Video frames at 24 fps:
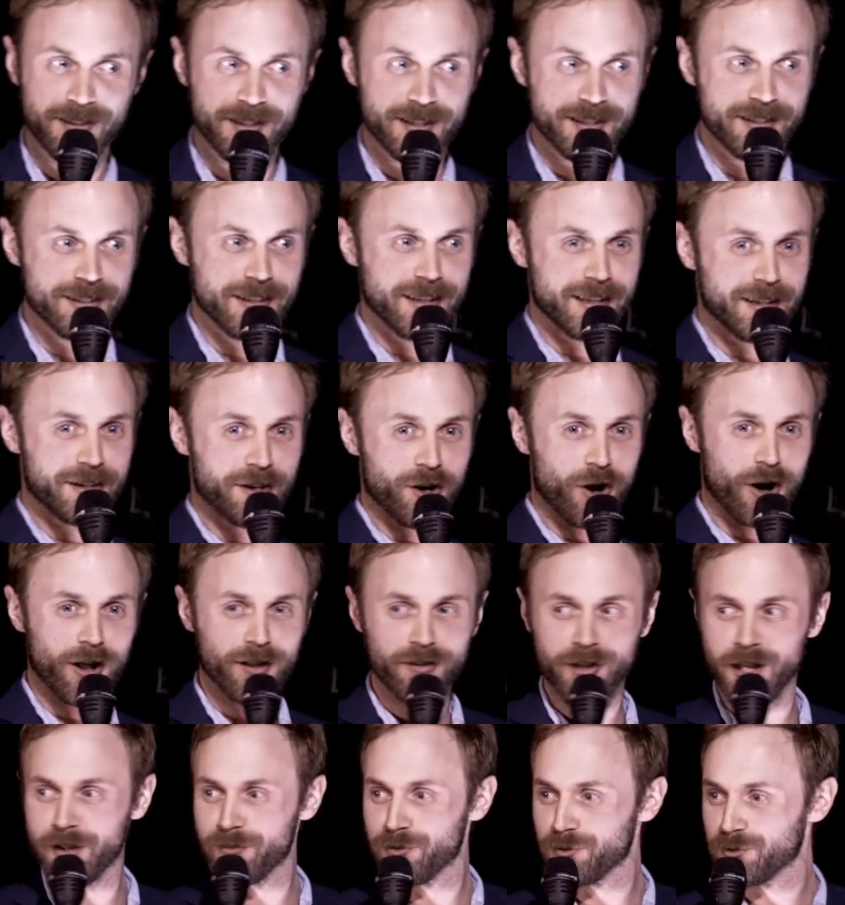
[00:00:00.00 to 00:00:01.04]
And then
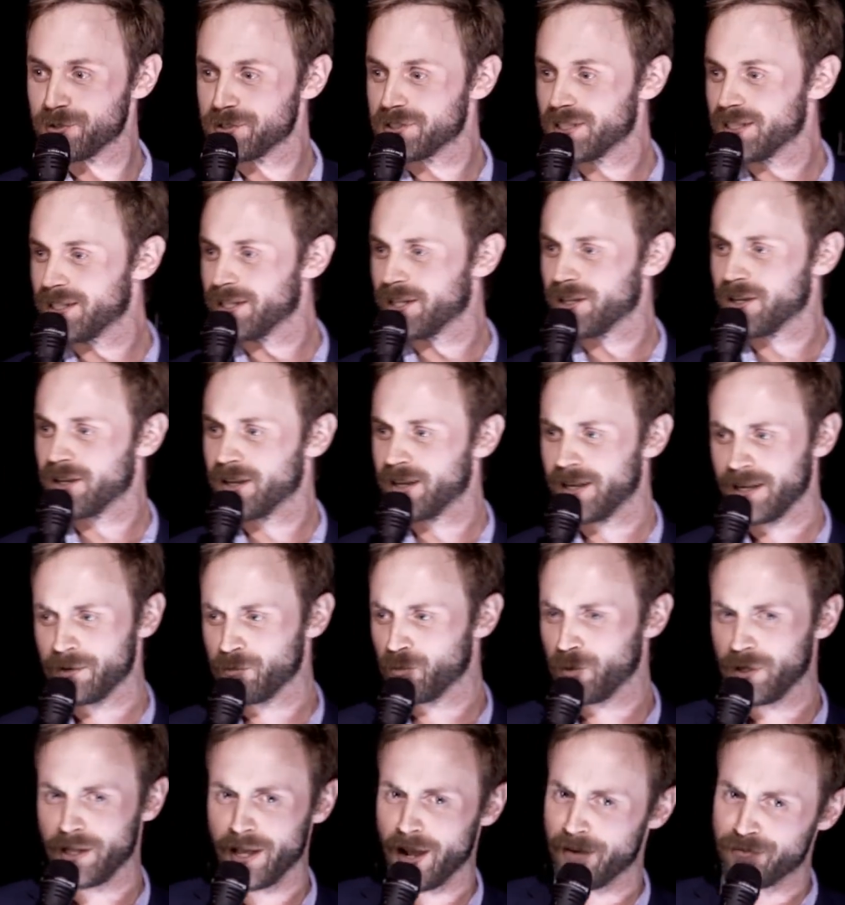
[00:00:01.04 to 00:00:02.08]
everyone's in here
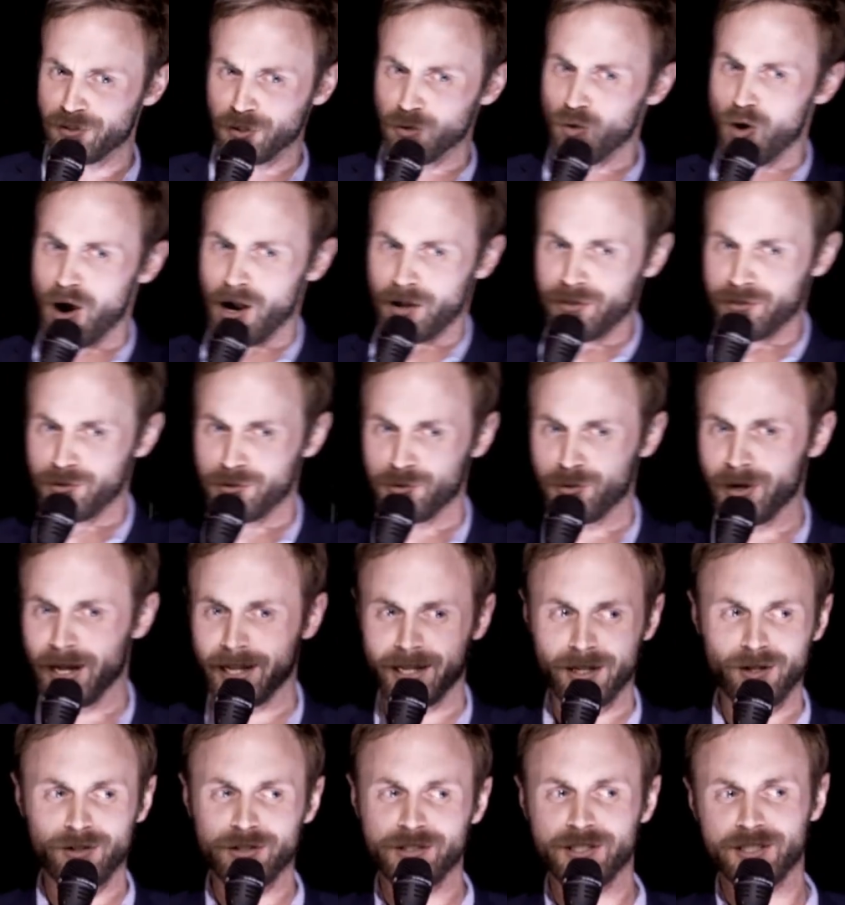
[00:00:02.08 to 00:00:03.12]
and we have to walk through what I
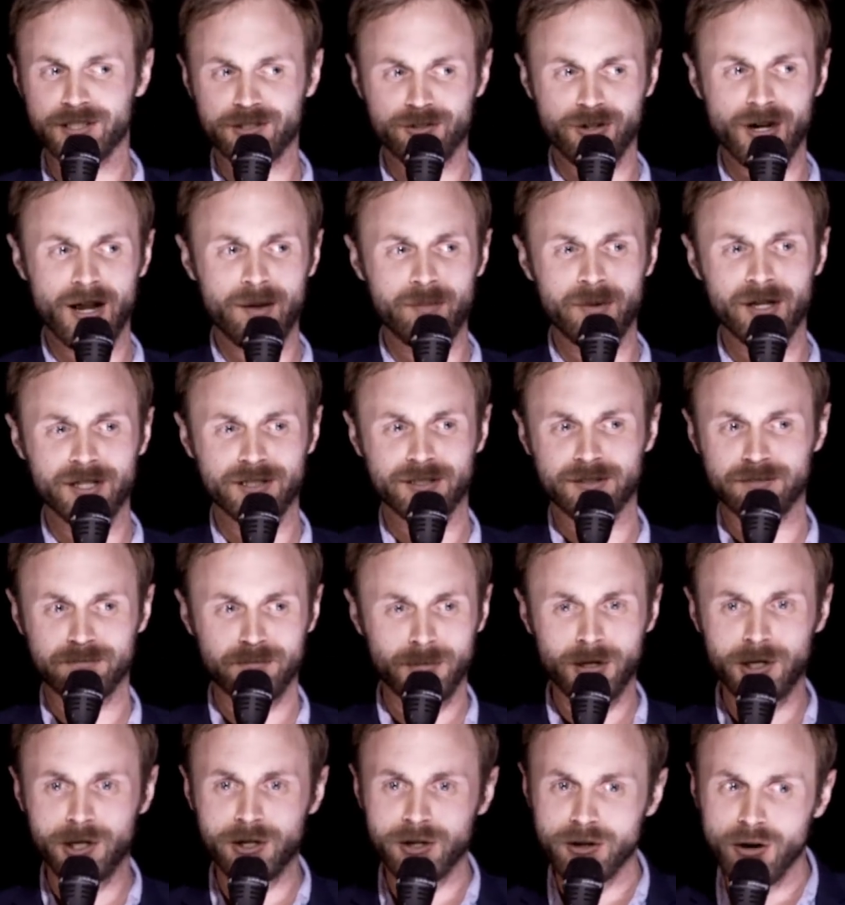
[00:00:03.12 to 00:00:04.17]
can only describe as
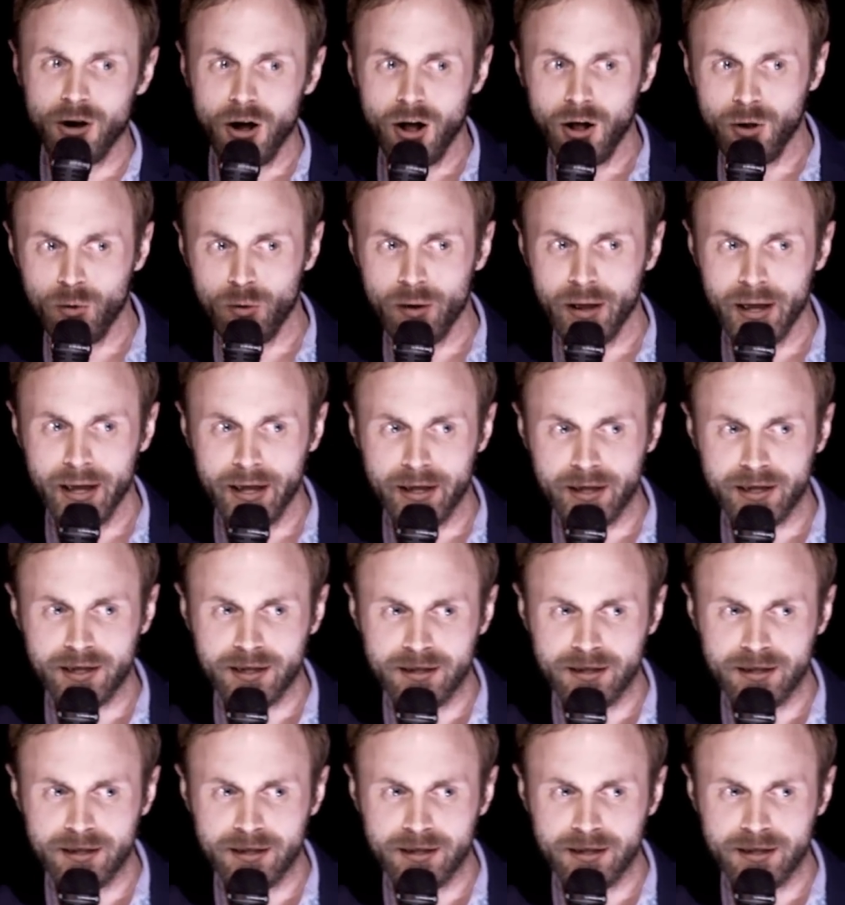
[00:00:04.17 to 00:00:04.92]
murder hallway.